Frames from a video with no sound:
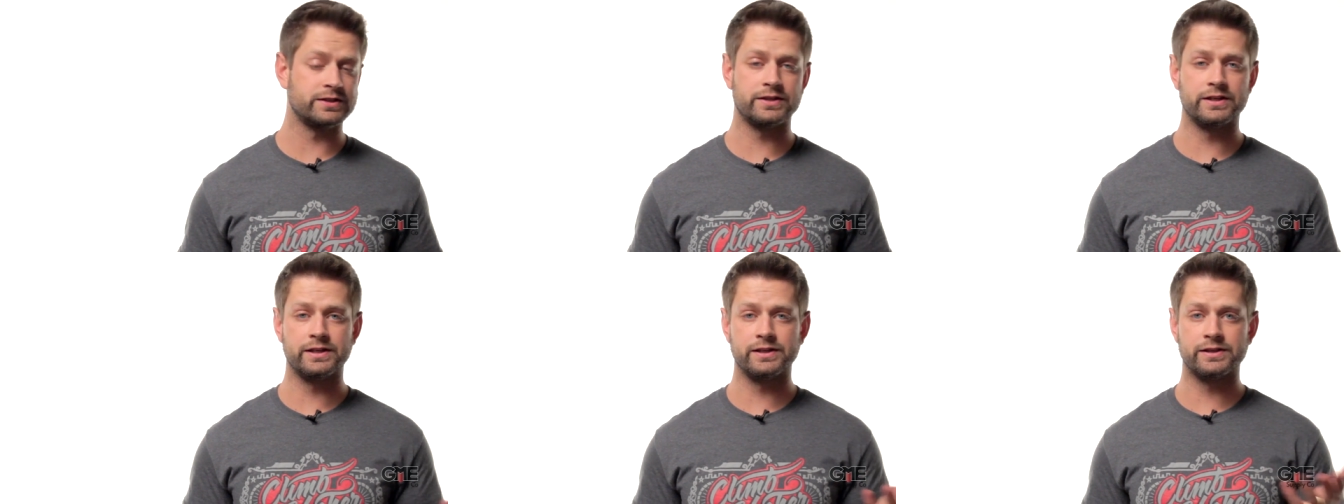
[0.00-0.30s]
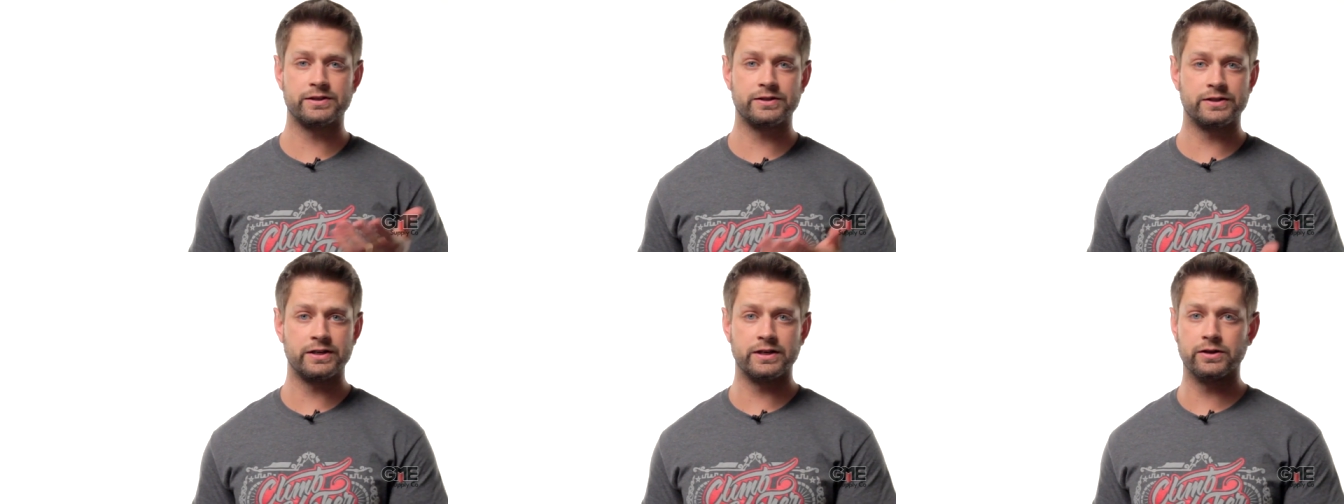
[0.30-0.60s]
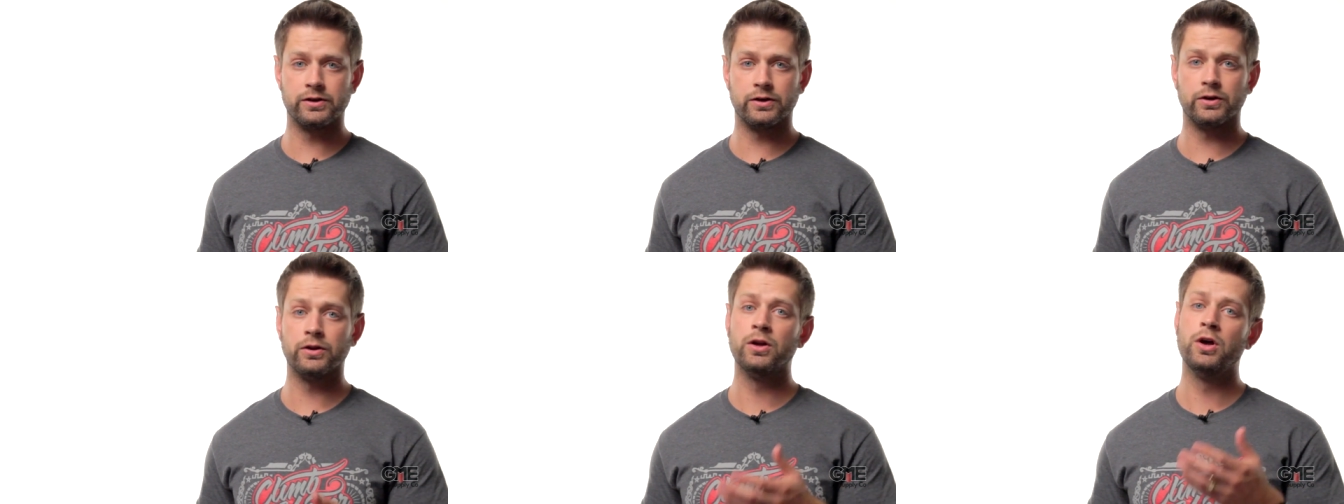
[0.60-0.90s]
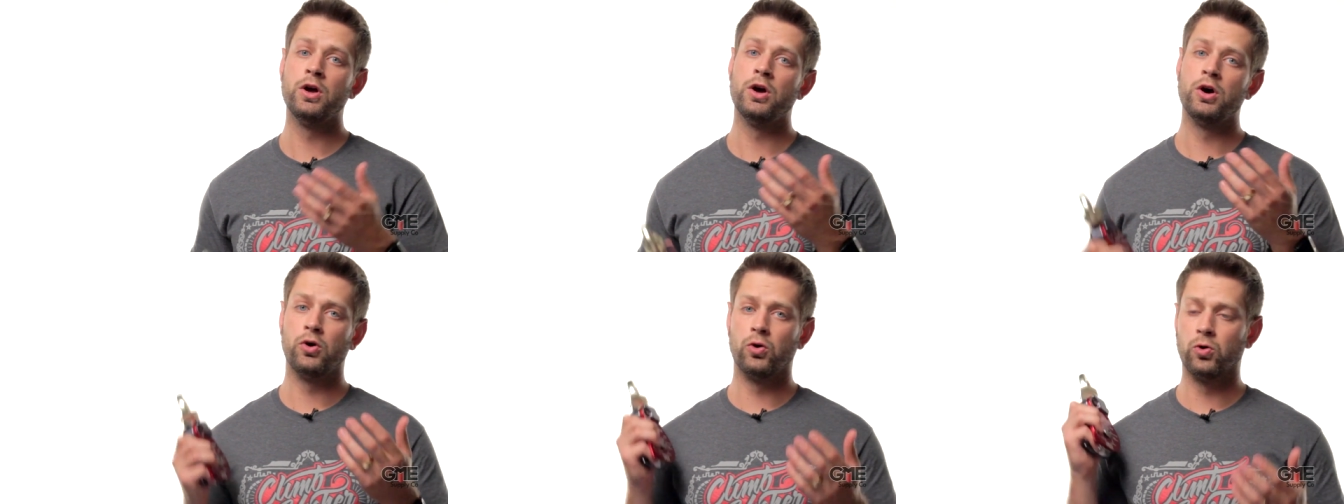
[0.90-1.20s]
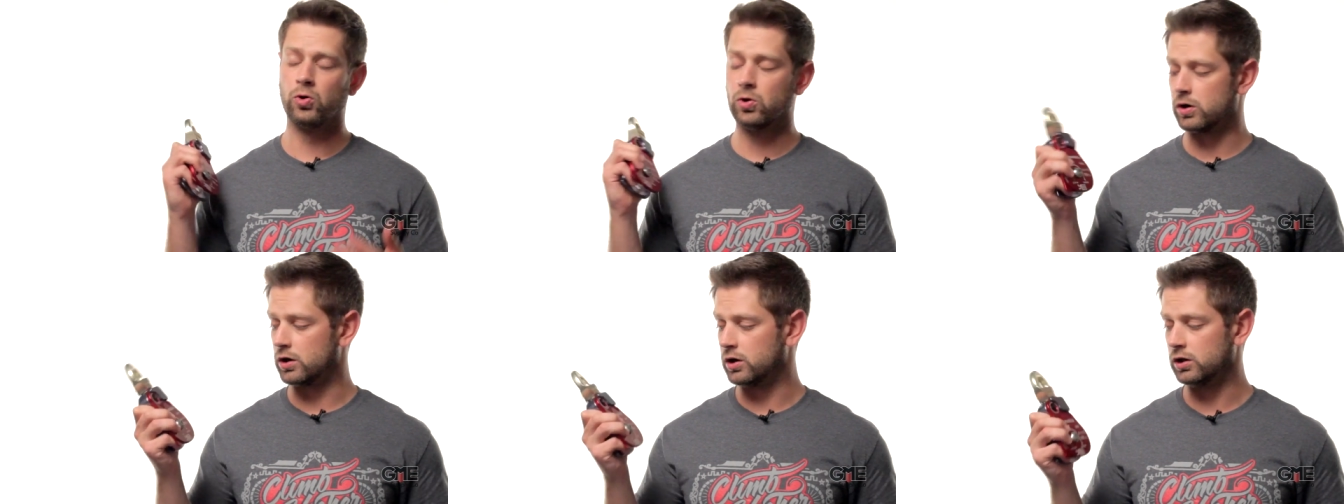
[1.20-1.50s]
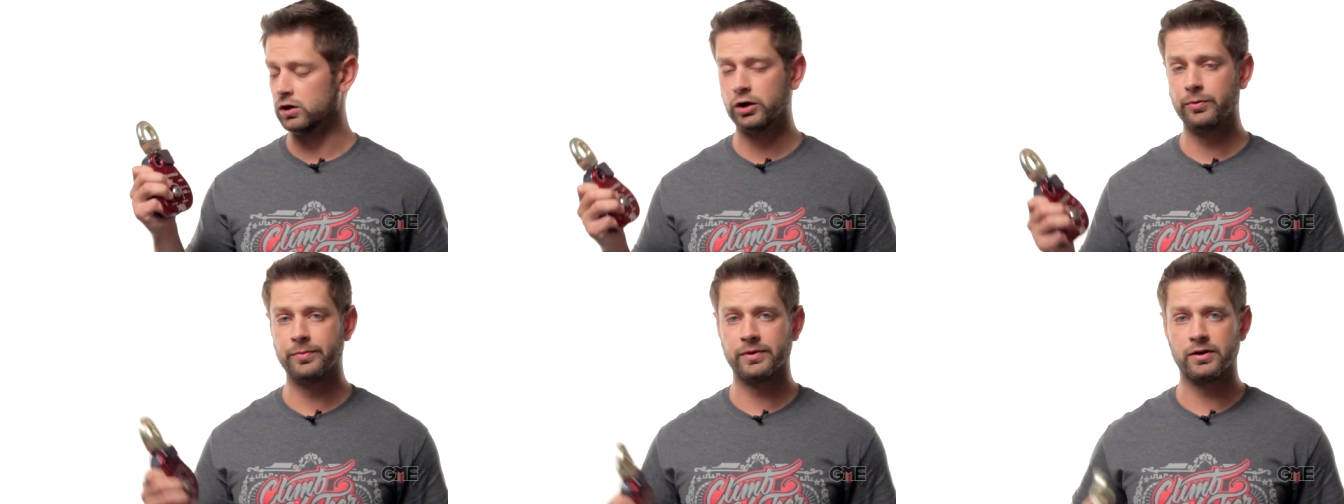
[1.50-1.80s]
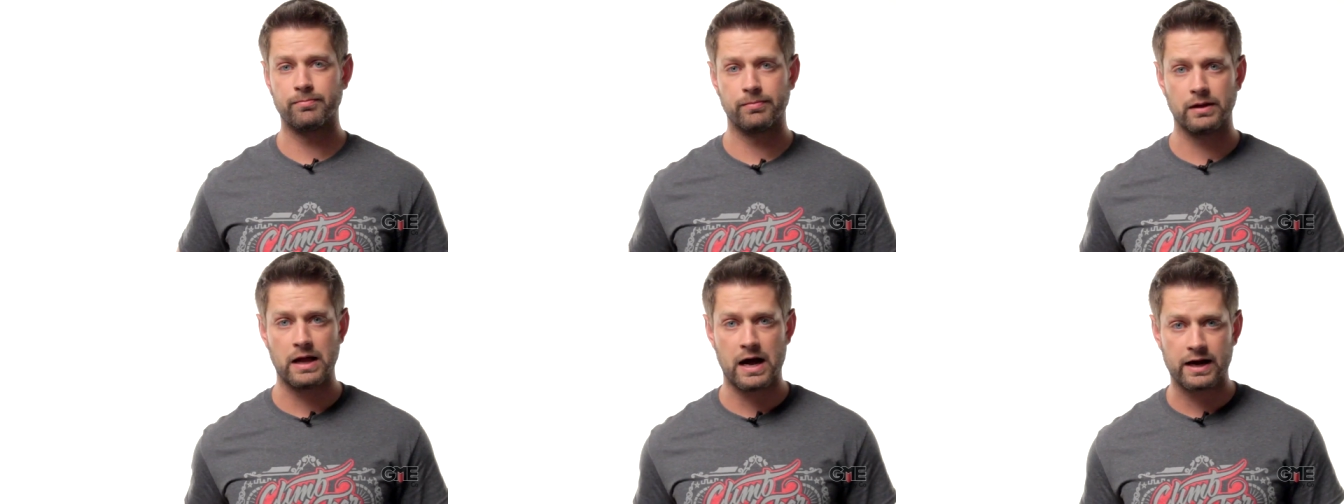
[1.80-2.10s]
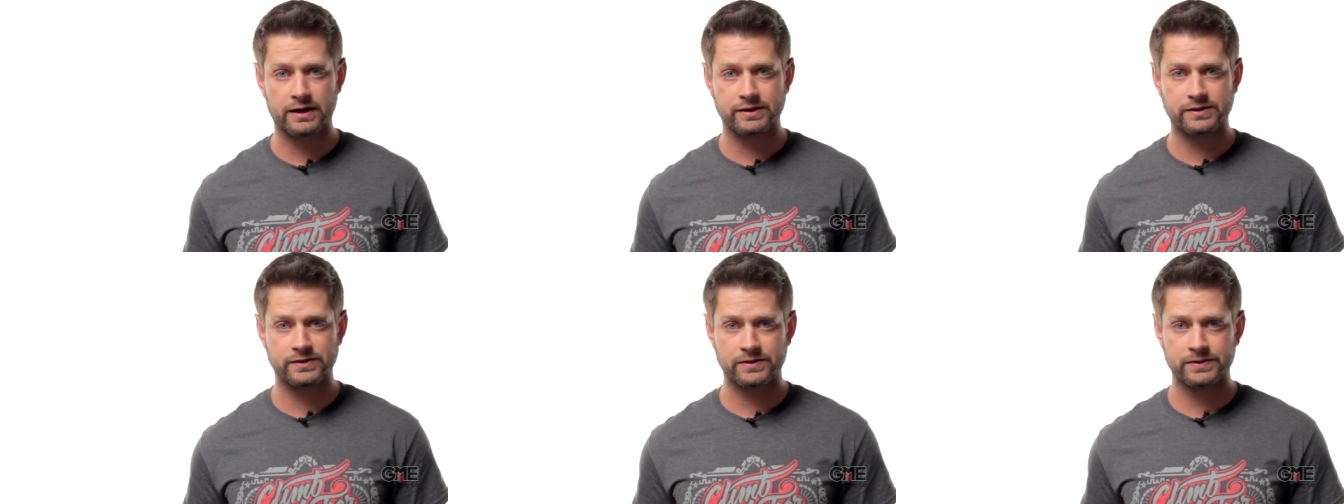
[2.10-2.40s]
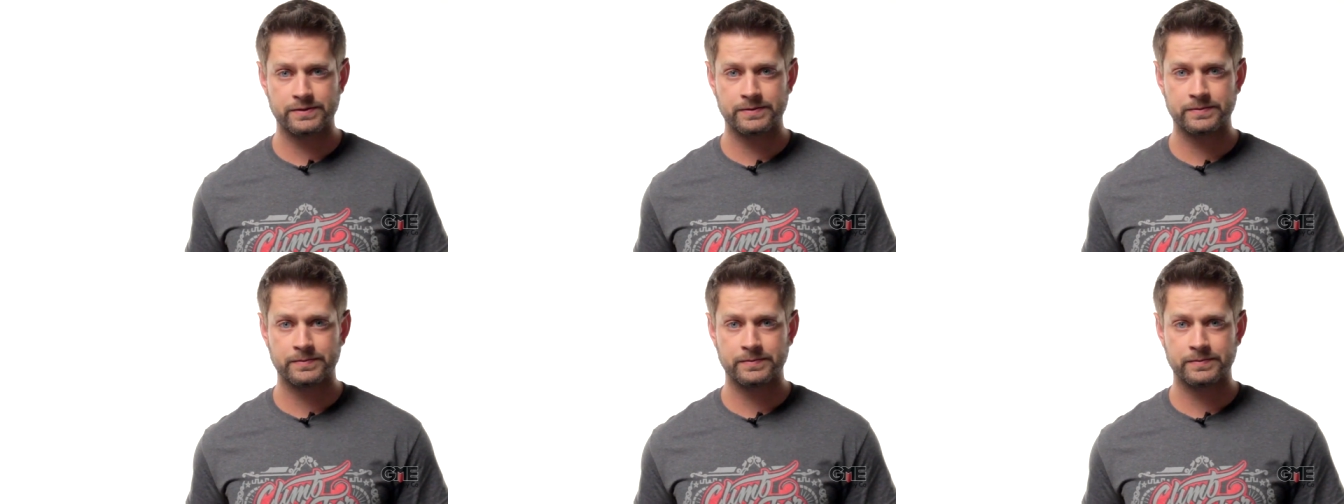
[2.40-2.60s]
see steel or aluminum blocks.